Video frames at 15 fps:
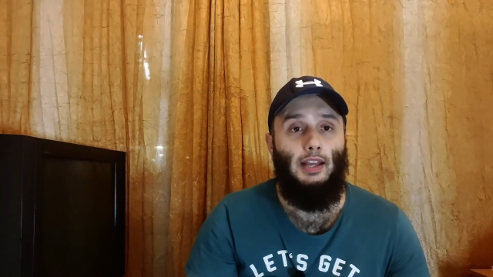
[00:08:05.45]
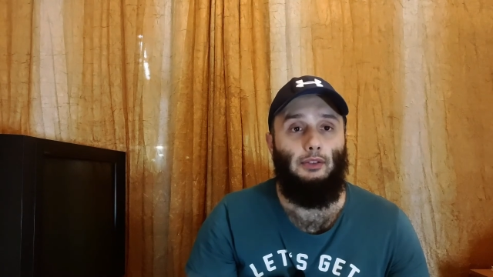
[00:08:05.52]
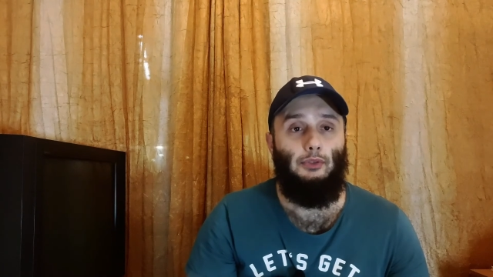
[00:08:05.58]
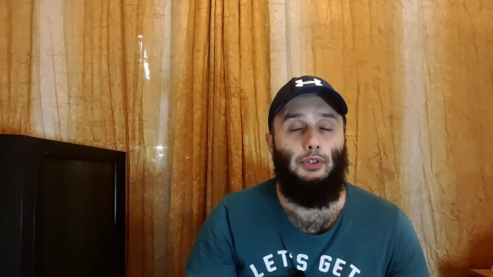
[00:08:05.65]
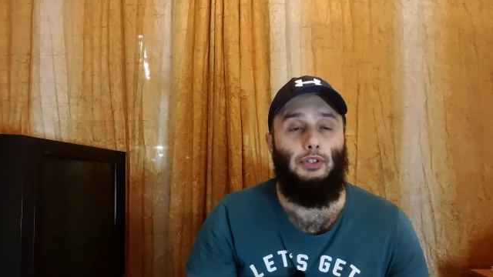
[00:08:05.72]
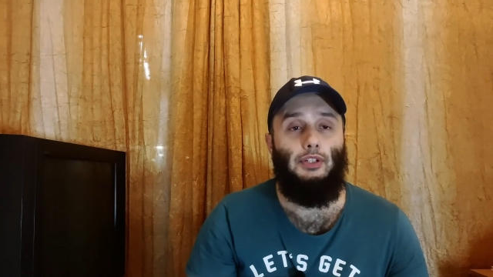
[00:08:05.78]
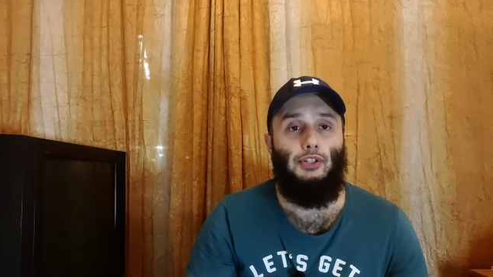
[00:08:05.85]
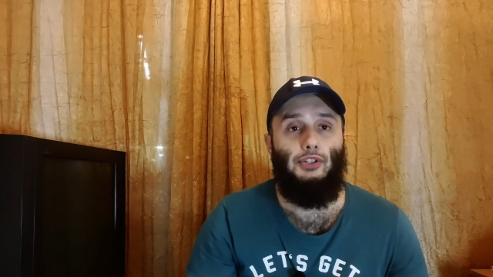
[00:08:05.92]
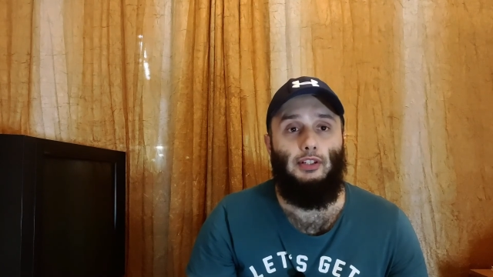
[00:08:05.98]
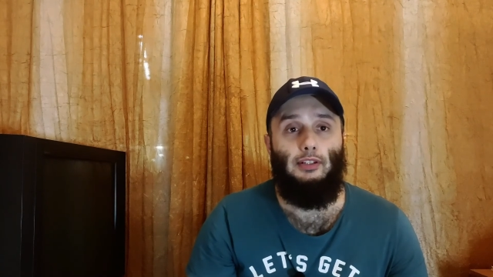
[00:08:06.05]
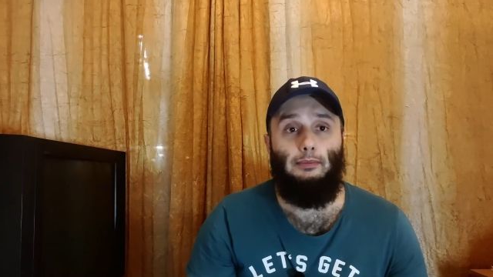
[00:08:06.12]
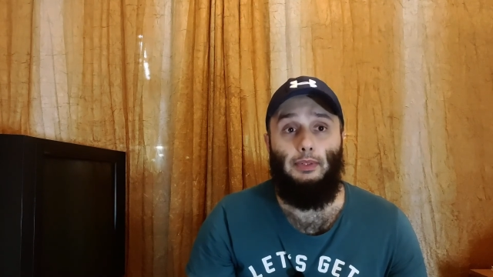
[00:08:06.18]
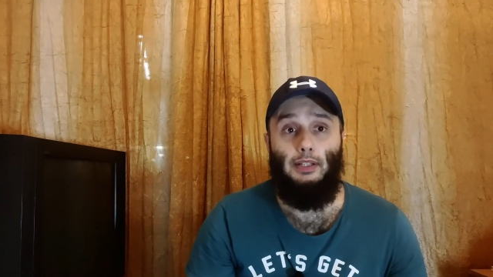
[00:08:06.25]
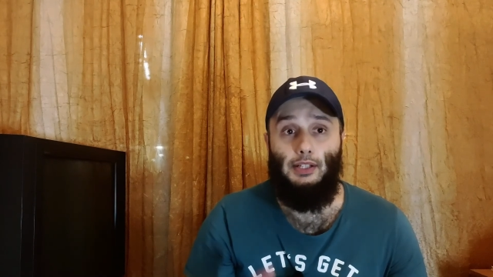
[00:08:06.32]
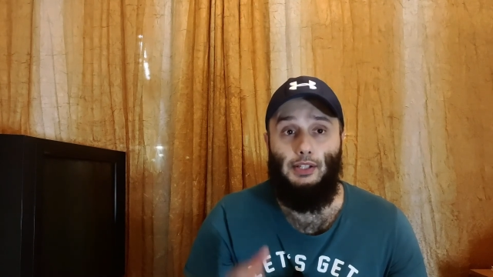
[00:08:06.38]
to the
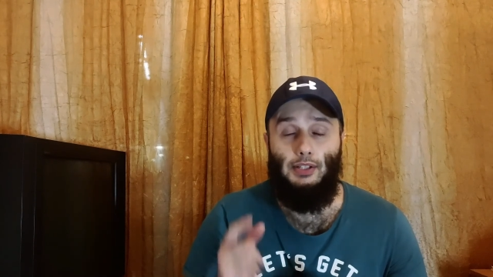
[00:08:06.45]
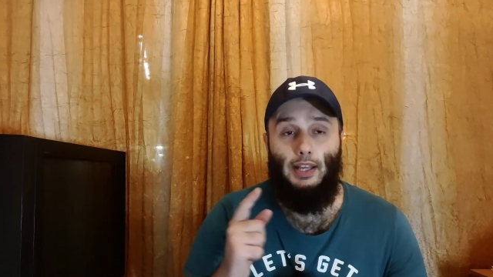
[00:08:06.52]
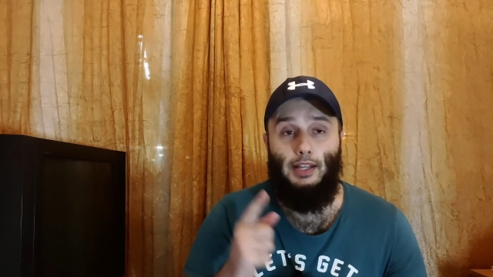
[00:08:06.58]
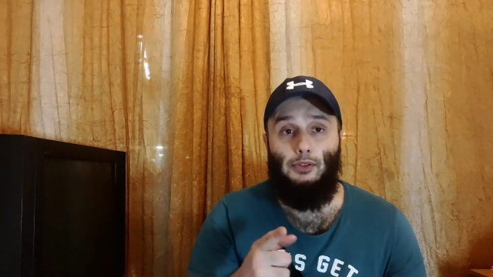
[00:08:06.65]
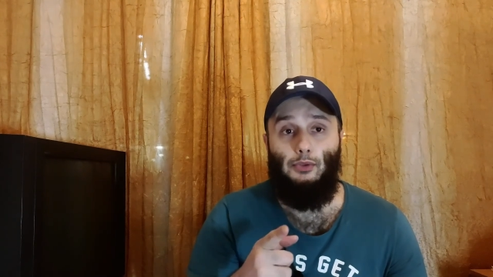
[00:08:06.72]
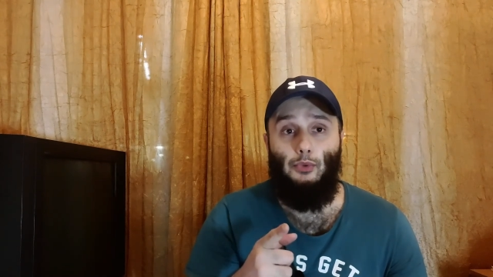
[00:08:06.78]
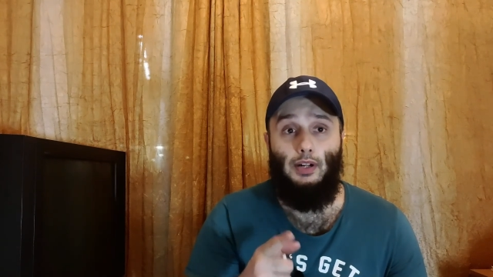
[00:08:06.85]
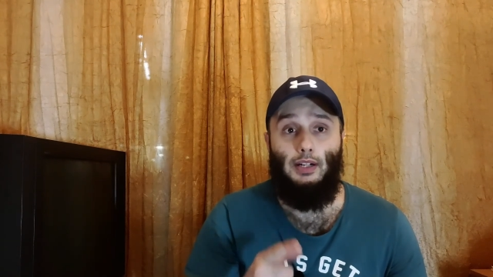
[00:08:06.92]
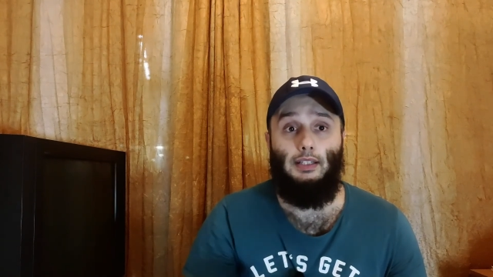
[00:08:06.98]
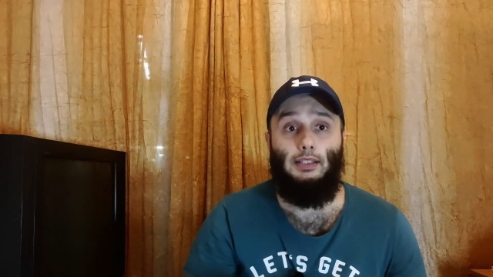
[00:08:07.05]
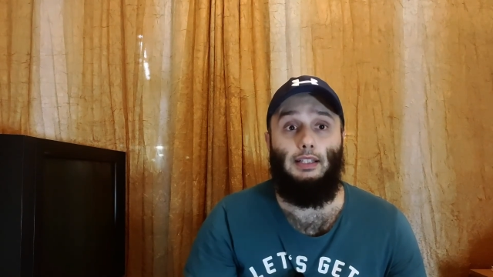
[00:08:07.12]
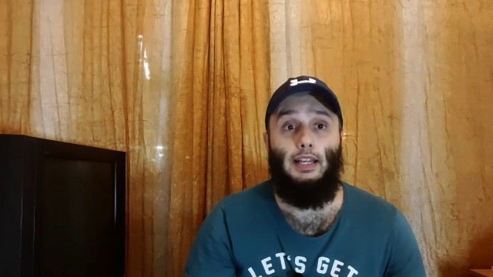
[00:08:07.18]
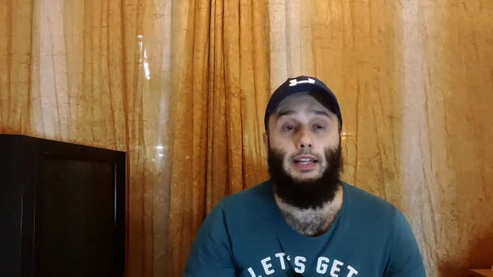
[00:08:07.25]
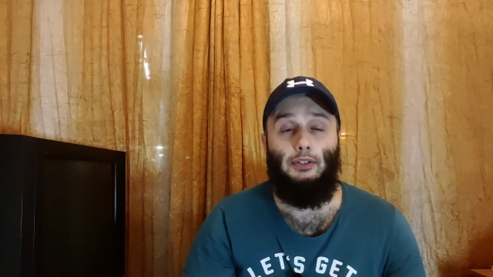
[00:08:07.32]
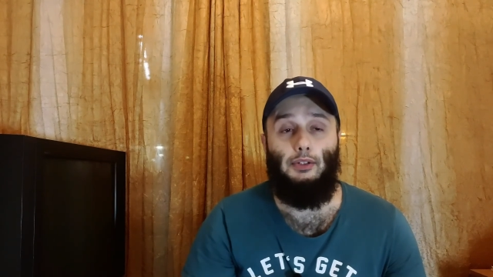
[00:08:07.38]
original, because that's where
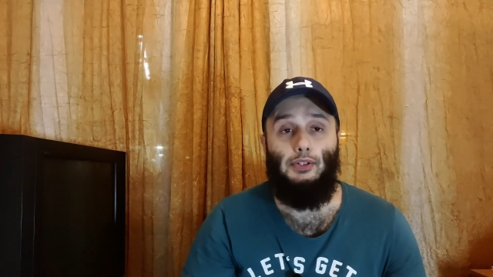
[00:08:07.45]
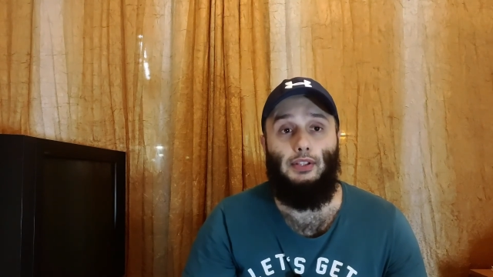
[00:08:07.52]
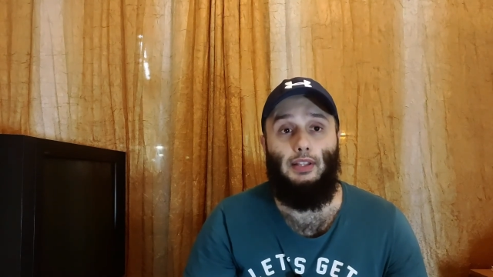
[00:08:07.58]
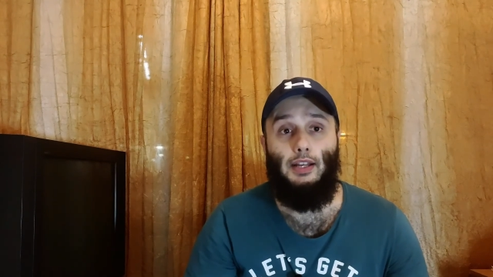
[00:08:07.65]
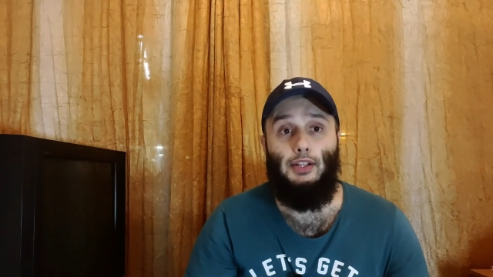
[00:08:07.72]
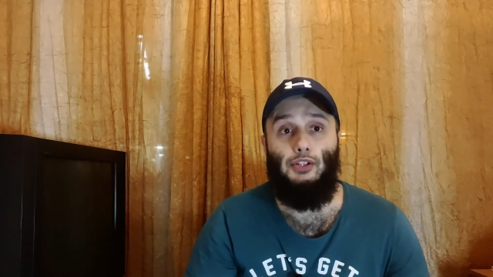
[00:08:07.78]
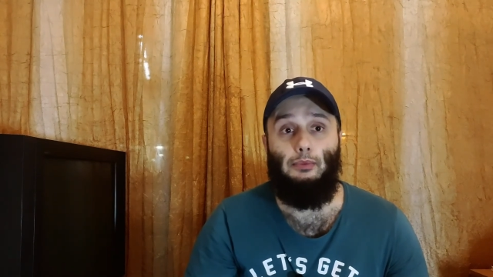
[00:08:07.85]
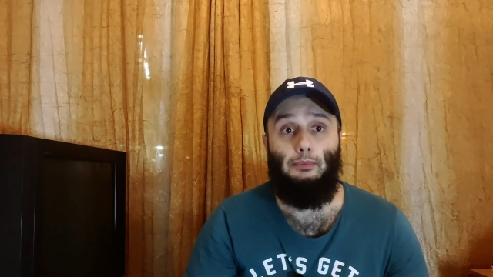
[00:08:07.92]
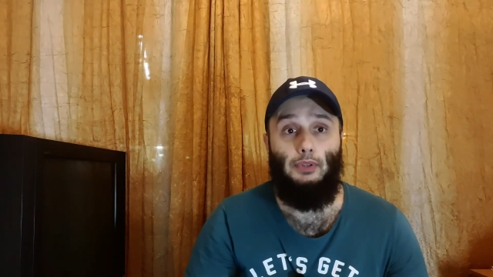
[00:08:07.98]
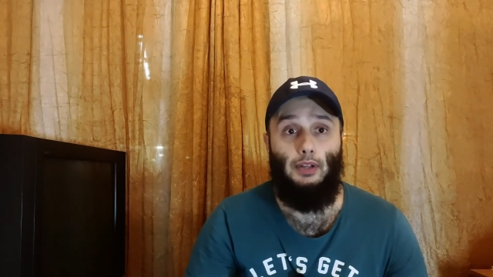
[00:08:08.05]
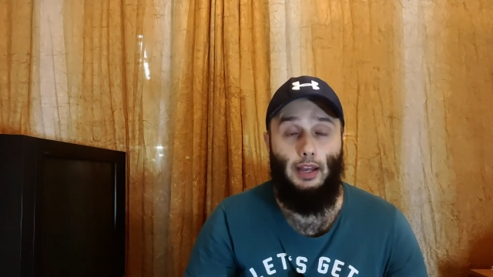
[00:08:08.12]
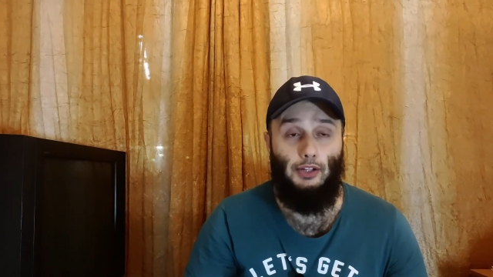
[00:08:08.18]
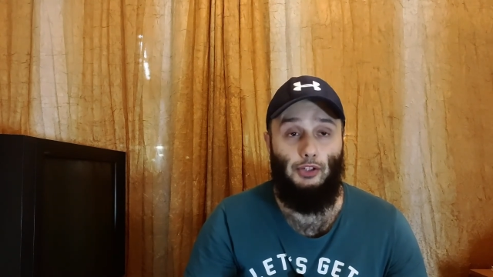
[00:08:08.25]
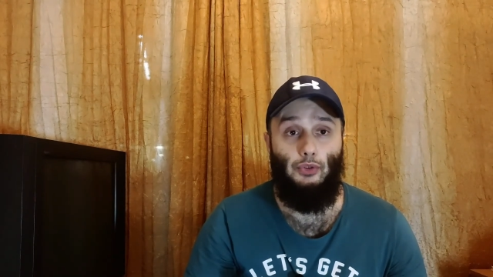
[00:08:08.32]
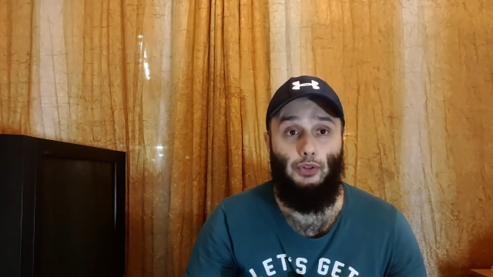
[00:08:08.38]
the Eros Najim
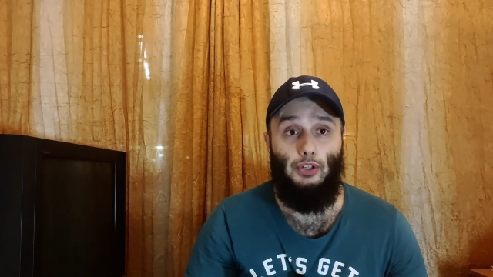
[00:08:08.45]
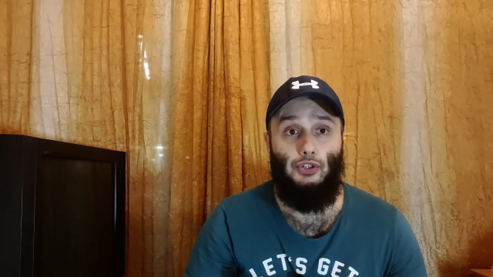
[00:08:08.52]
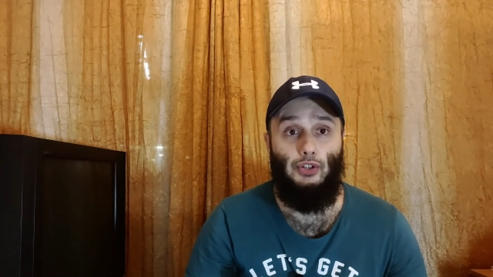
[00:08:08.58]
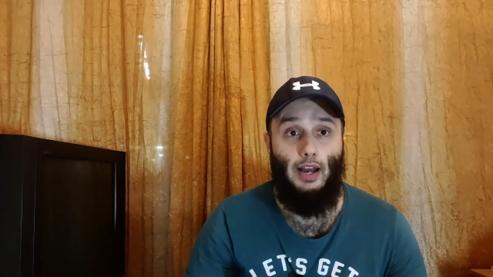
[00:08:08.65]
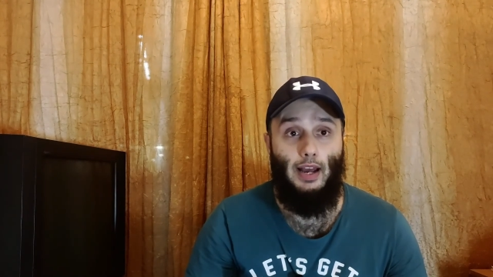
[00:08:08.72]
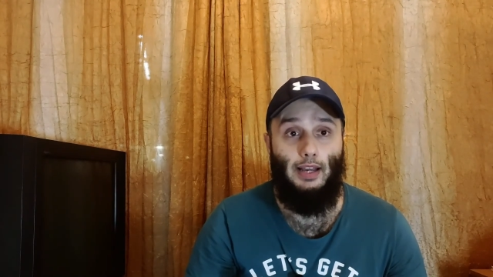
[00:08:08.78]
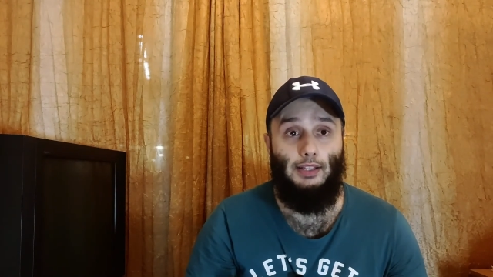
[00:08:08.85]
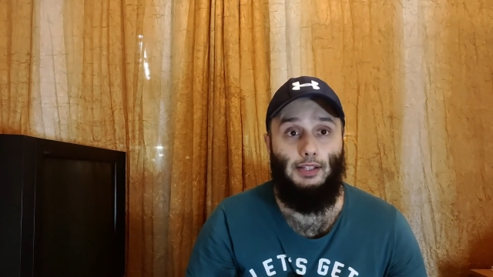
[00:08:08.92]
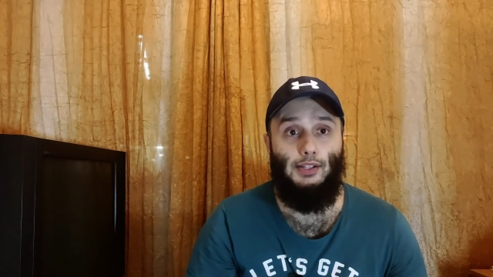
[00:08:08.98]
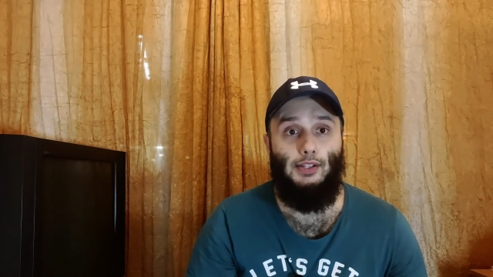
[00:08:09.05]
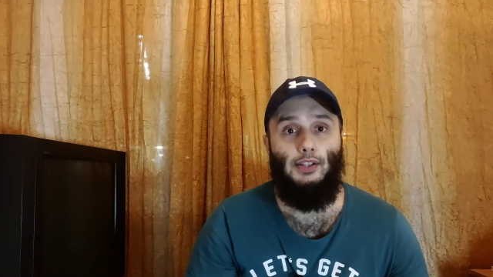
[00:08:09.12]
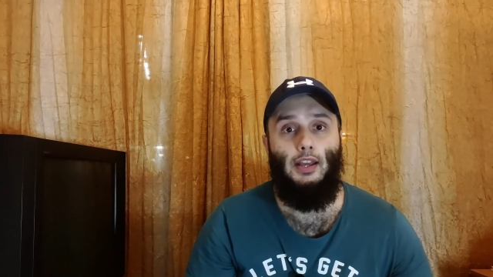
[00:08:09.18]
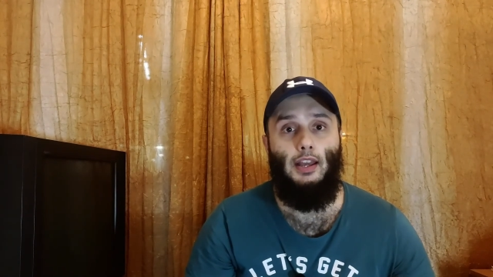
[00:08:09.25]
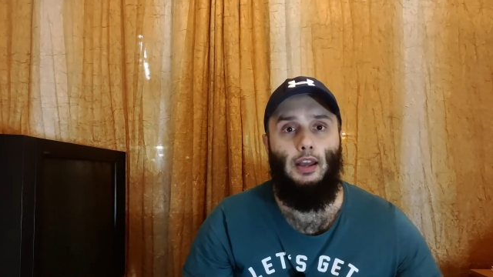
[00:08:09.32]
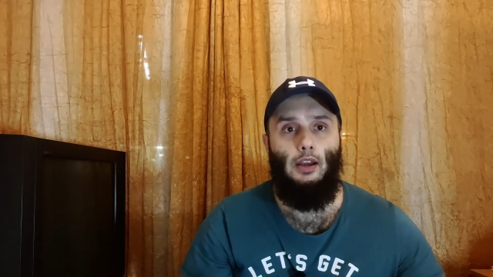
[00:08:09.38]
actually
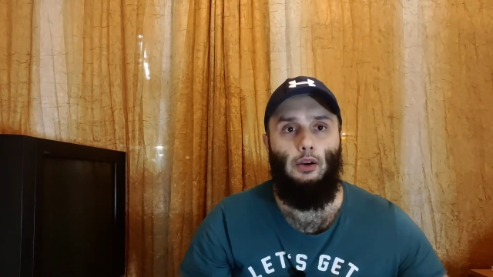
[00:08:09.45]
shines,